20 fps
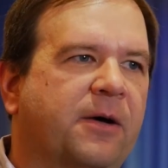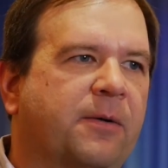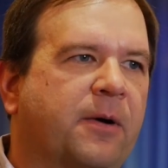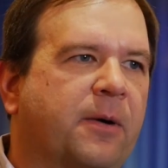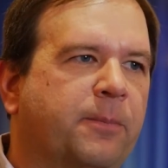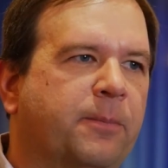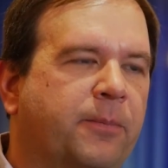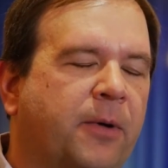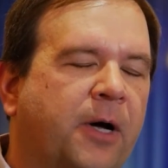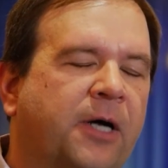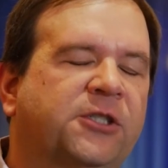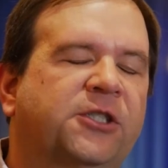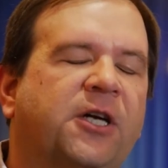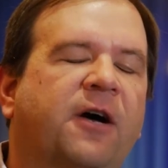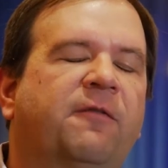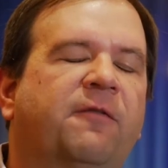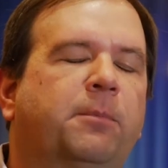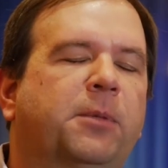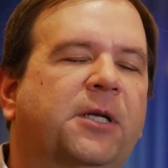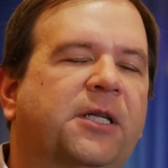a bunch
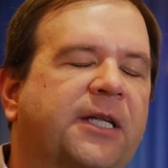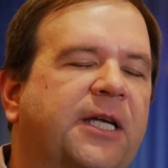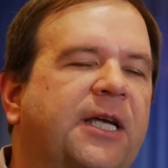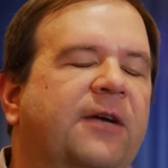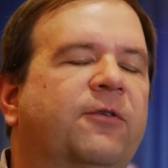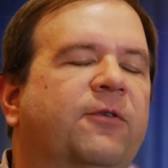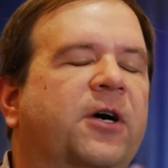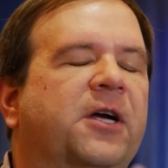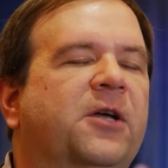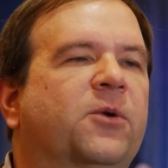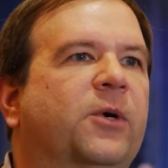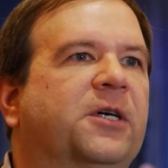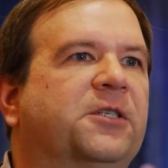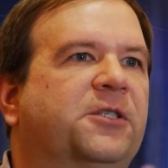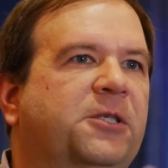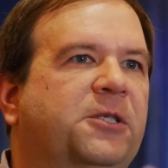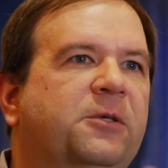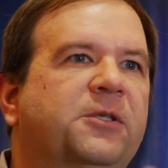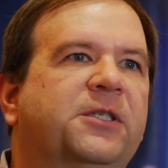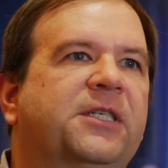of believer in what
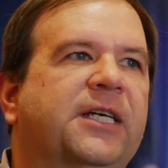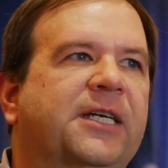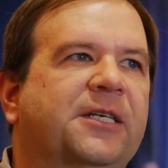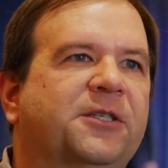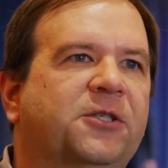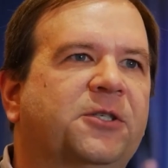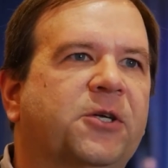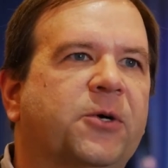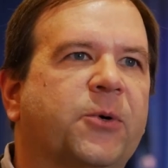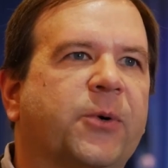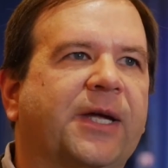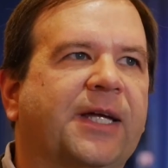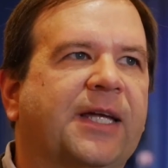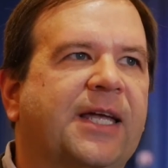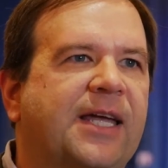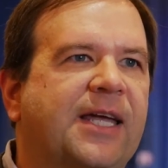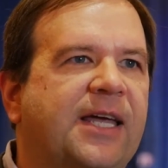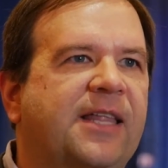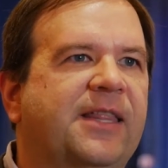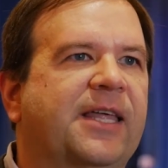Suzy is doing,
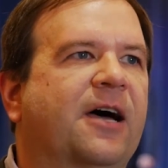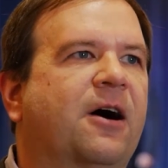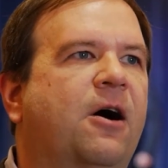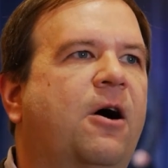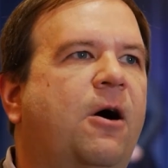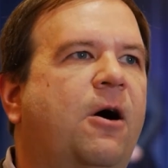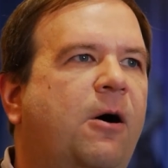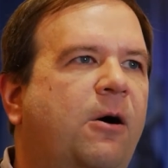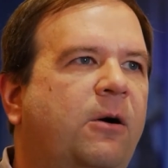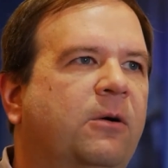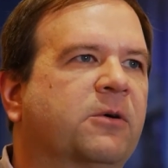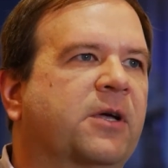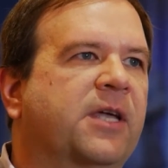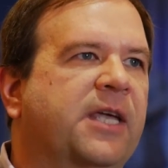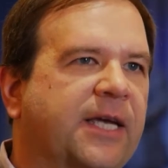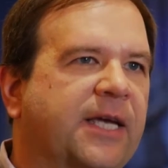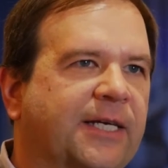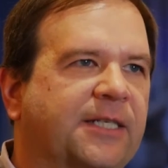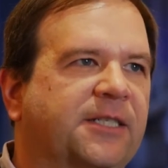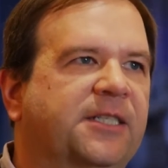that all
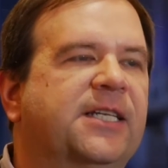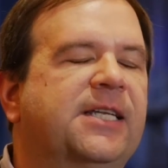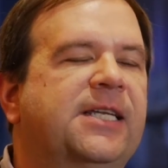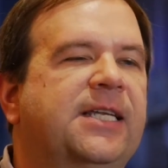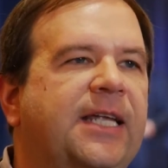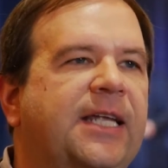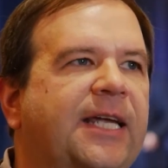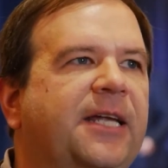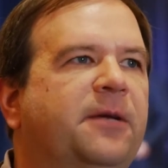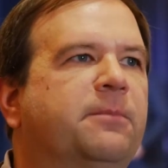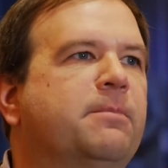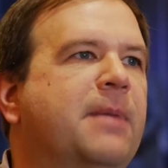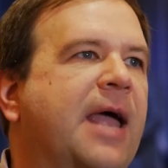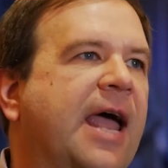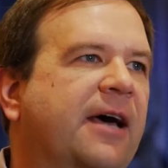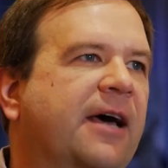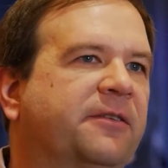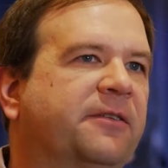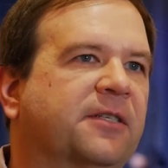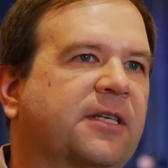kids need
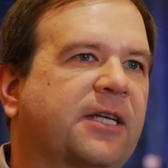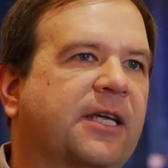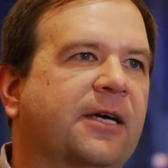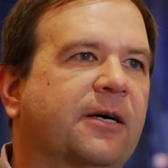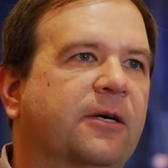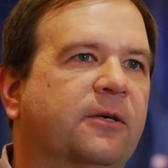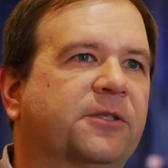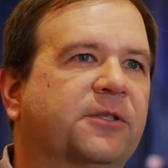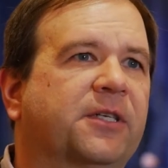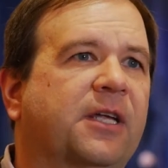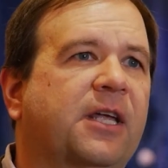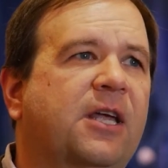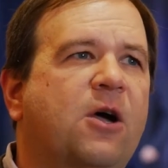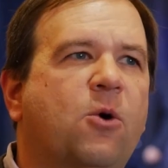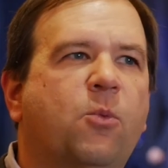math skills.